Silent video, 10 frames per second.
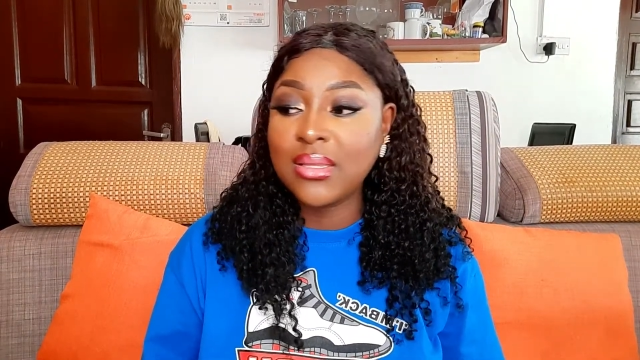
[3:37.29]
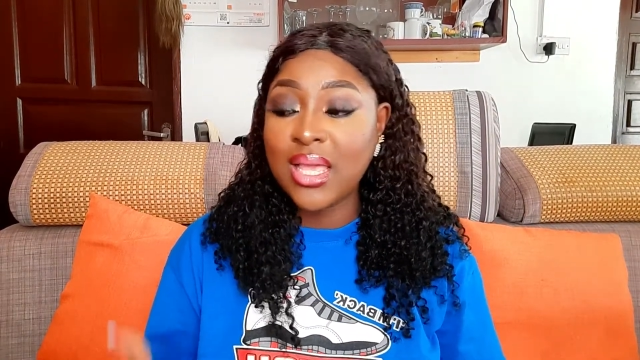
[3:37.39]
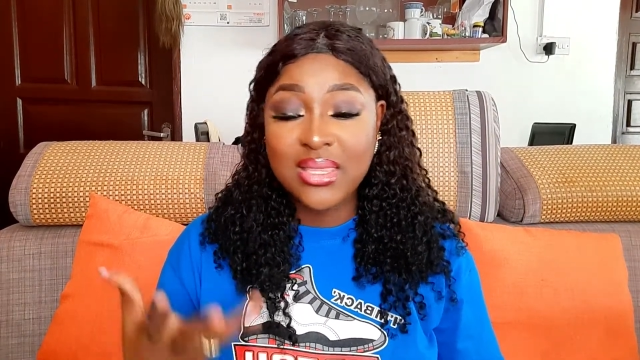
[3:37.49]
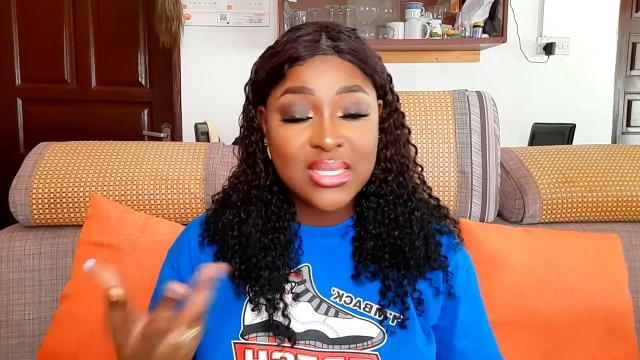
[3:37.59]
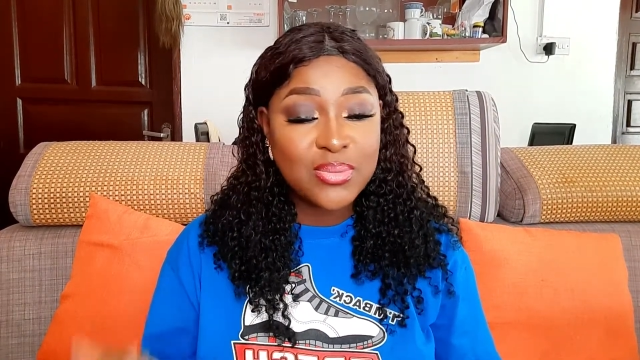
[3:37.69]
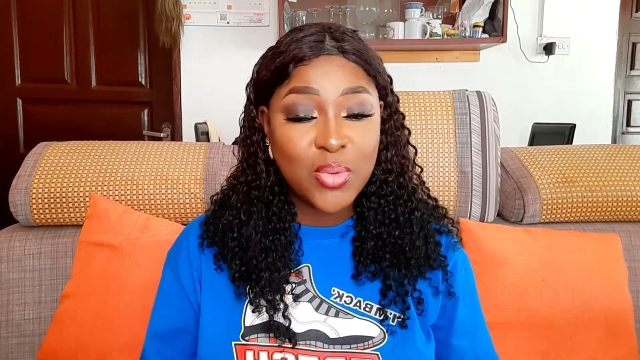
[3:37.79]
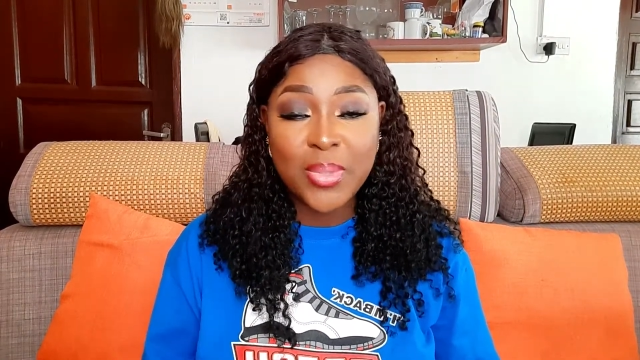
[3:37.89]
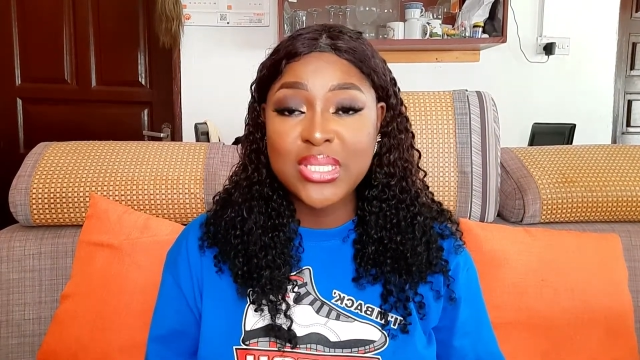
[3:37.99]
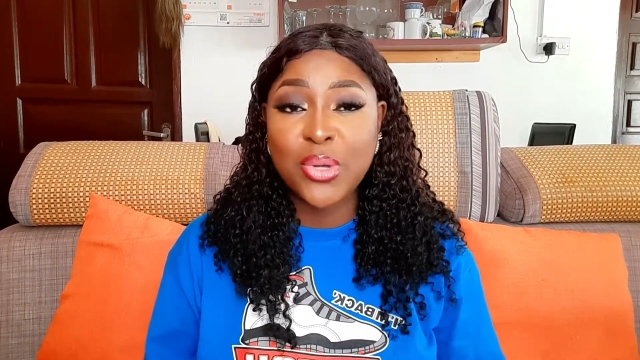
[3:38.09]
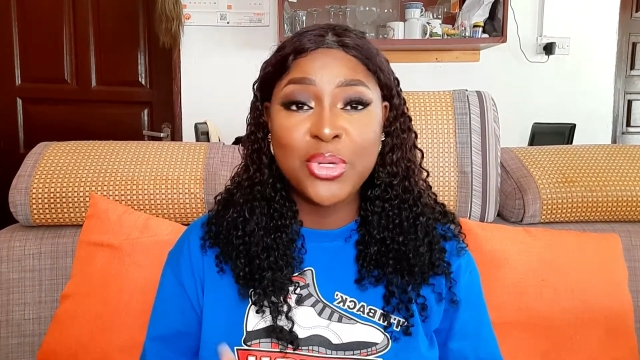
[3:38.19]
At this
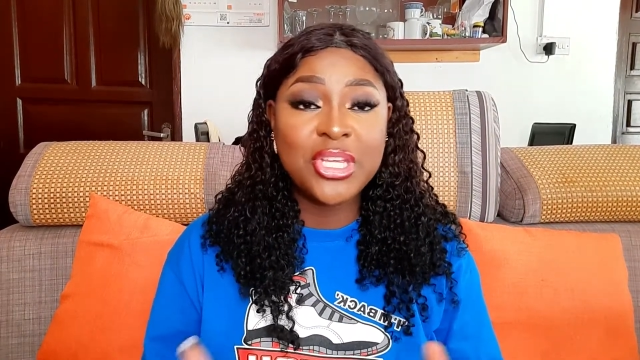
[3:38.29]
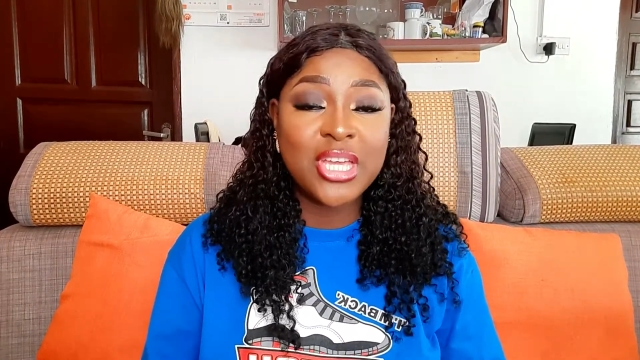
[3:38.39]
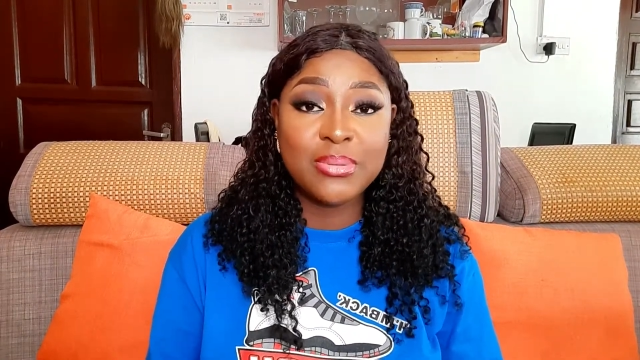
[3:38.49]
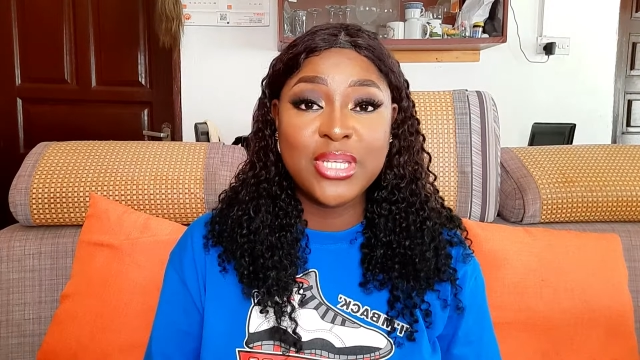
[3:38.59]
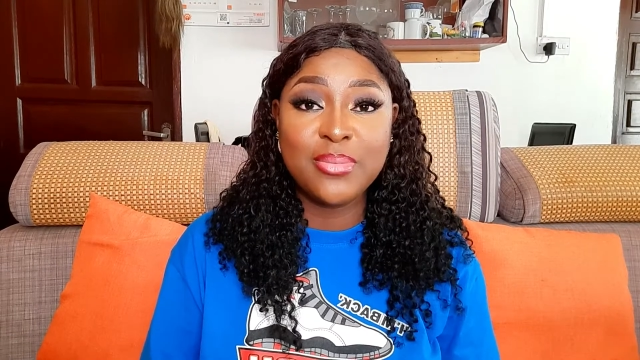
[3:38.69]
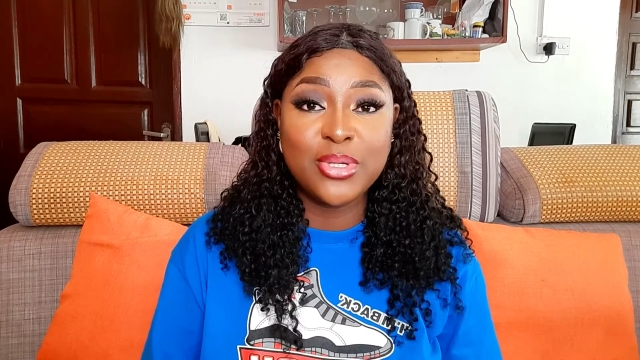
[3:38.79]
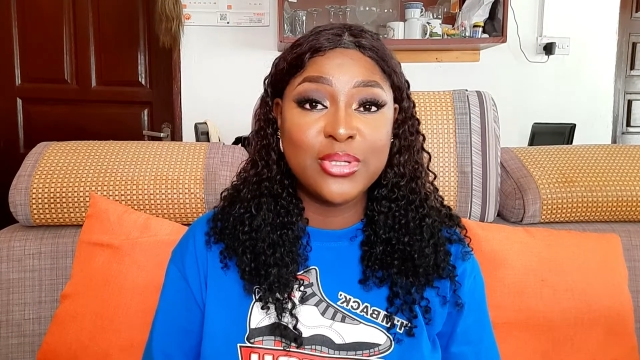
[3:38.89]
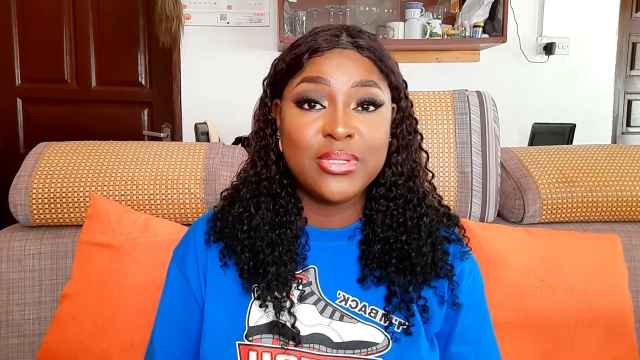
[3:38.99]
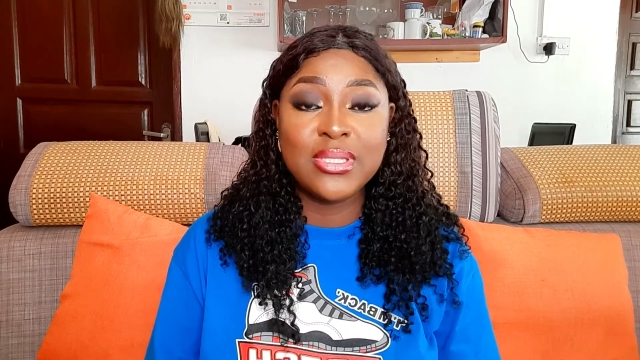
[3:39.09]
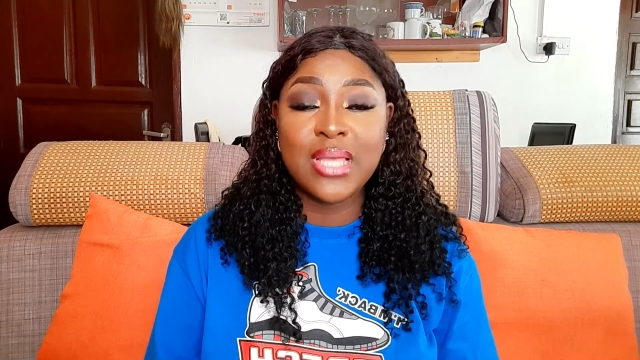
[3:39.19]
moment, I couldn't capture because